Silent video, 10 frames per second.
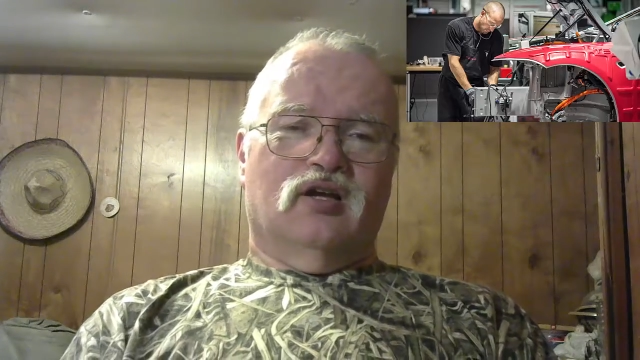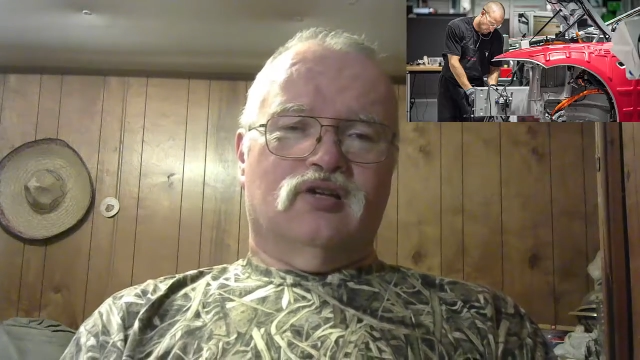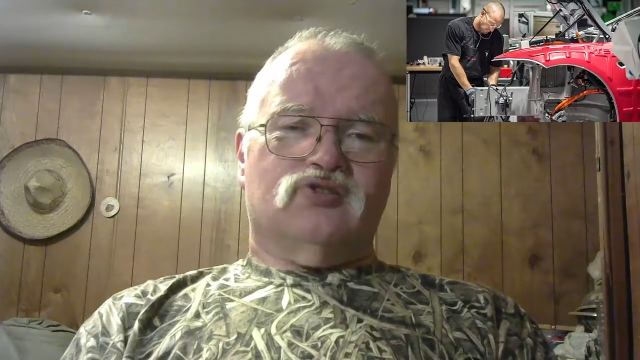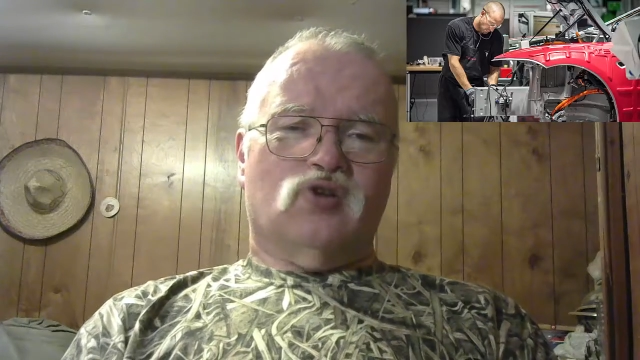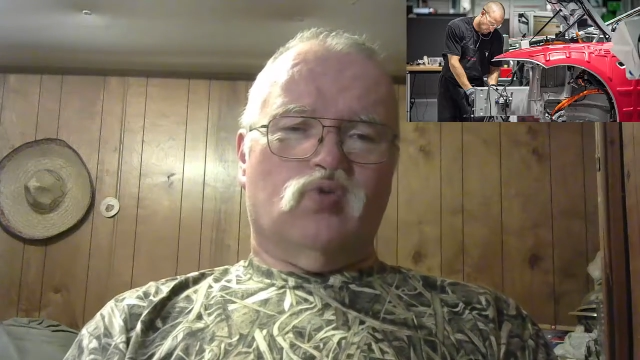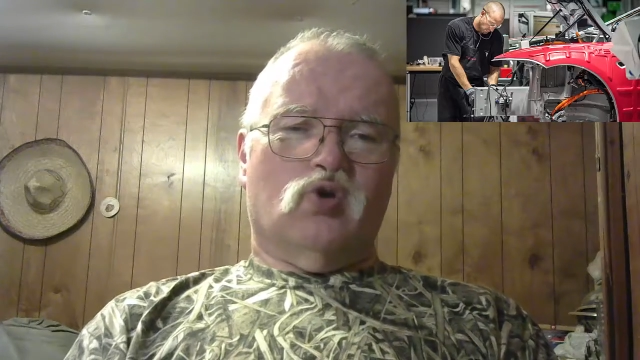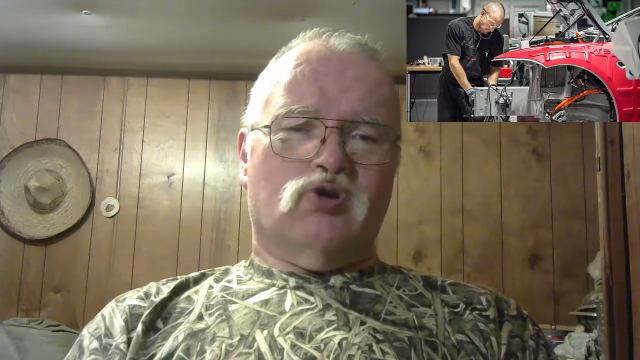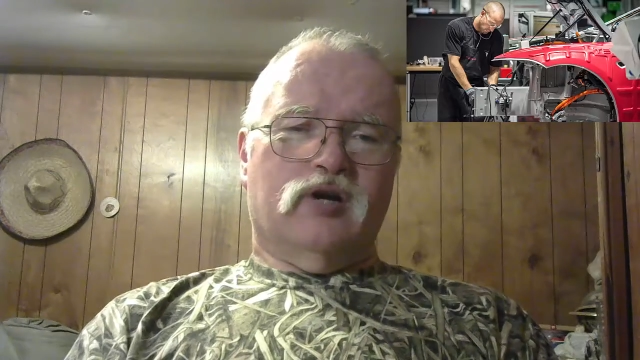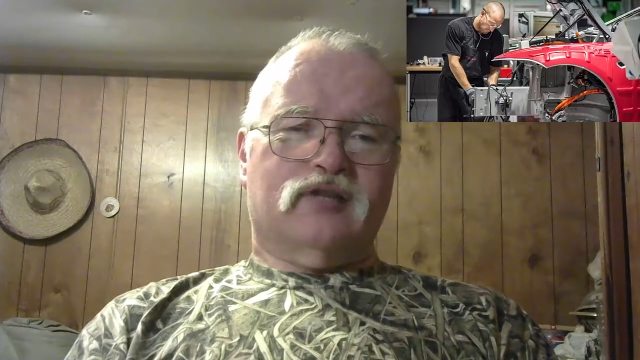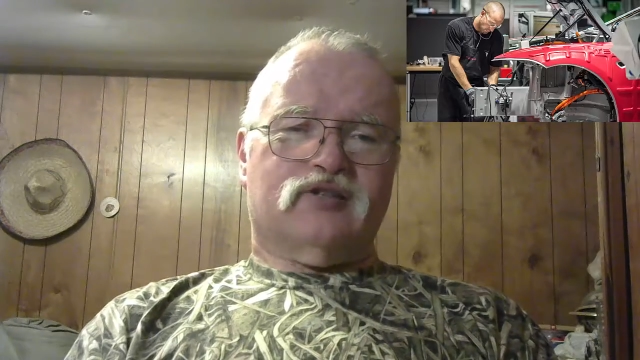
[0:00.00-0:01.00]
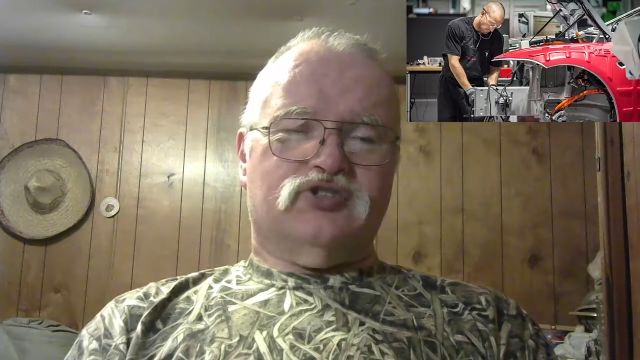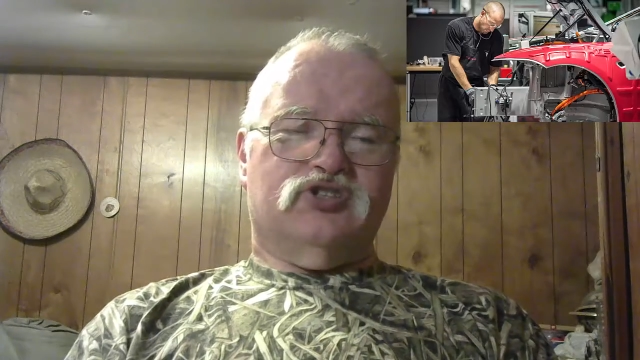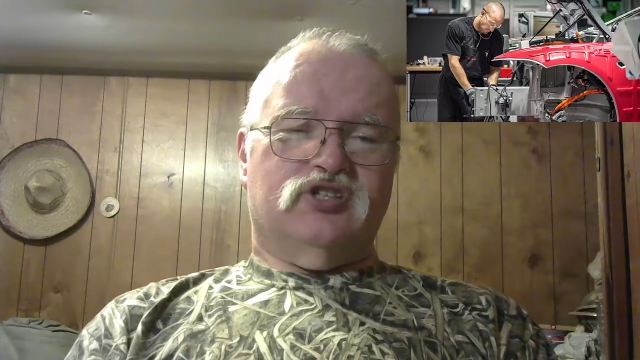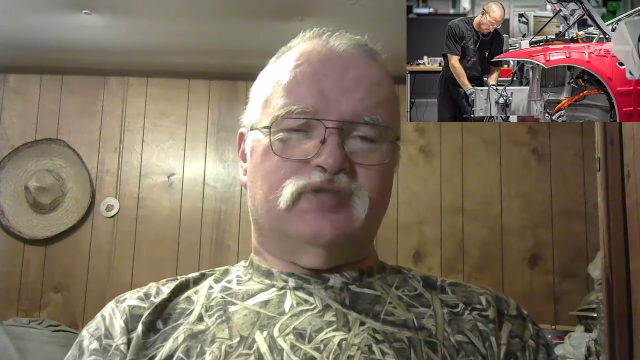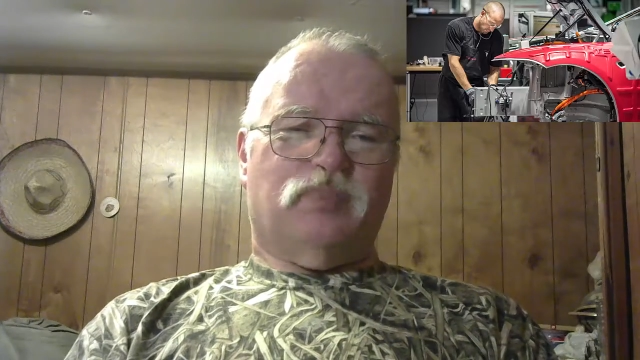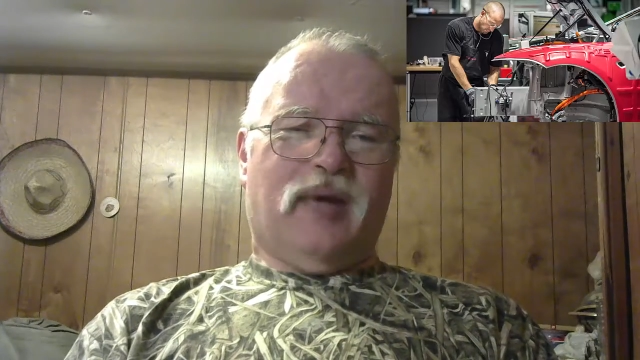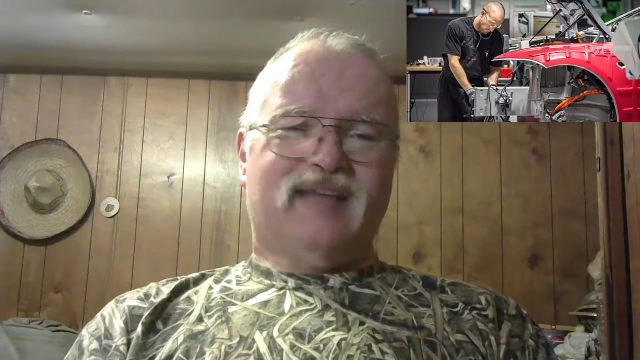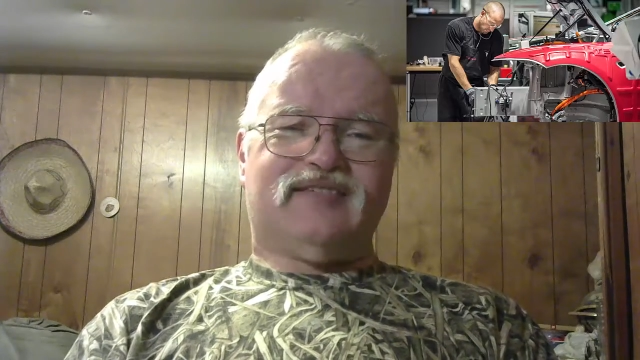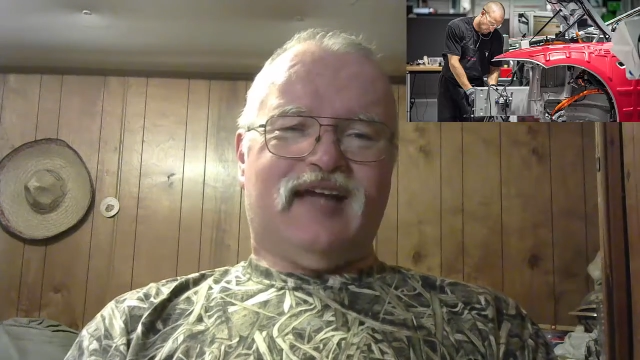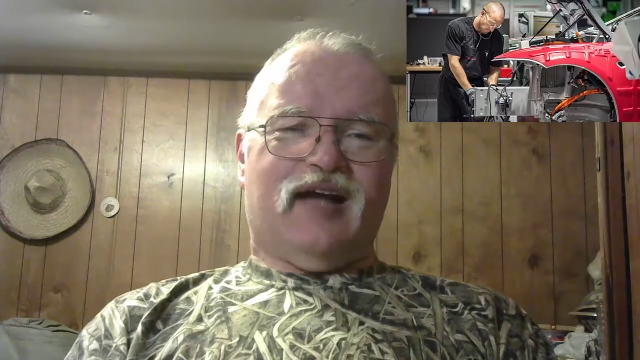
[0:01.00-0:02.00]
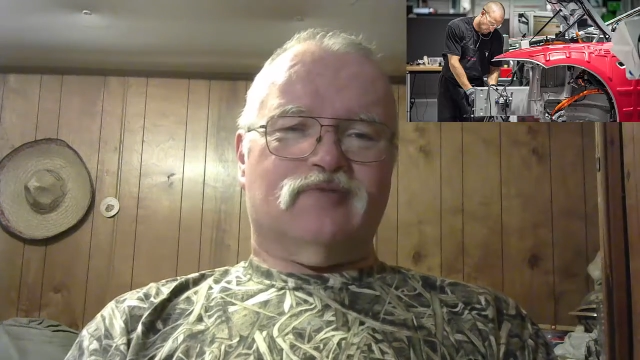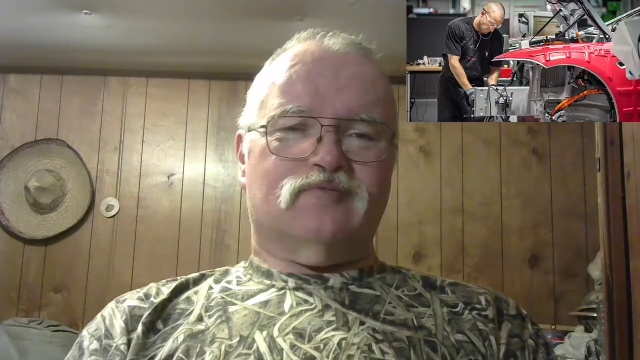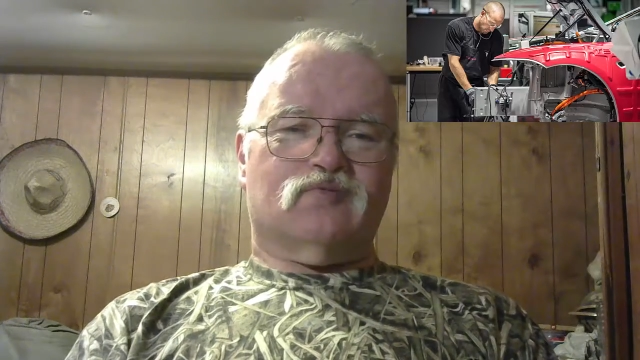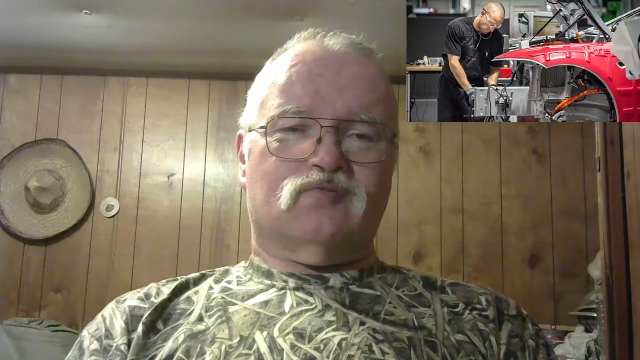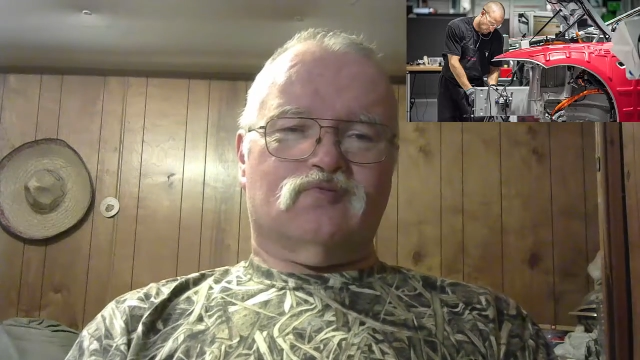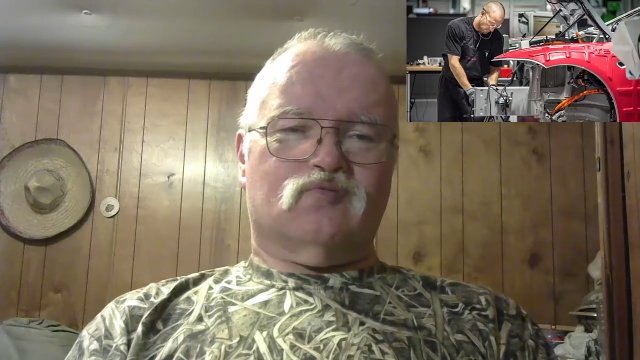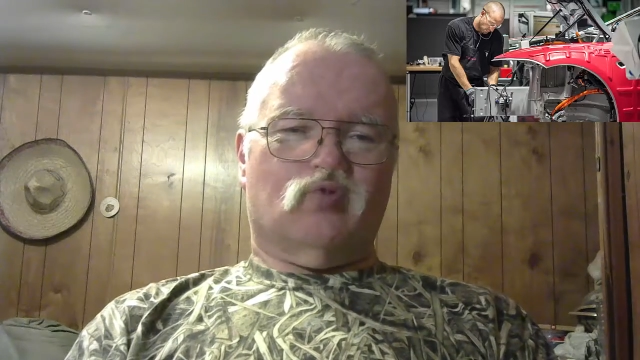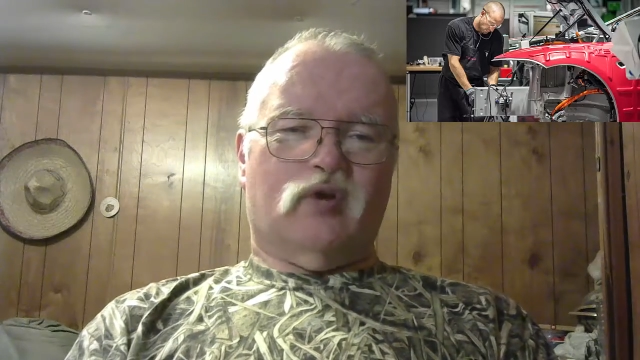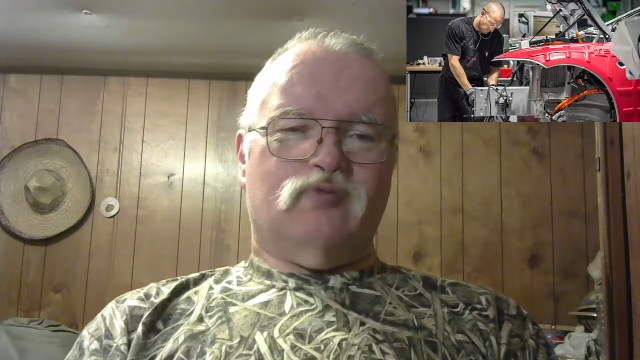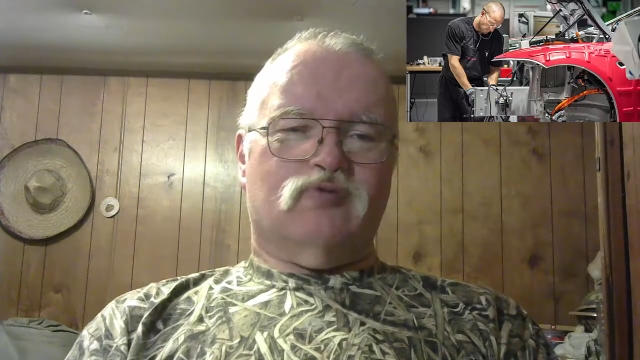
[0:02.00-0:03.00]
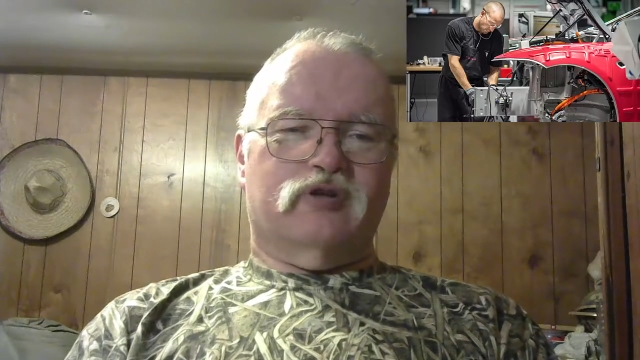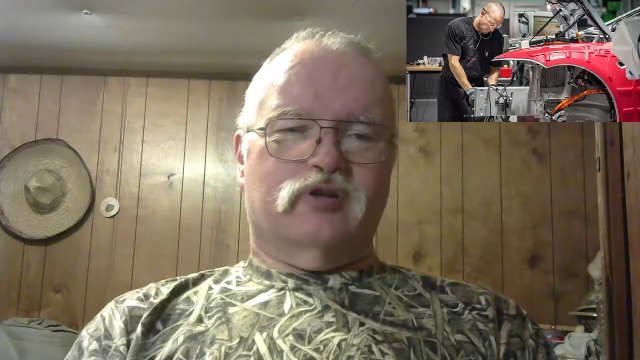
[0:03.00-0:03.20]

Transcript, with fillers: so wore out that you just pass out right where you're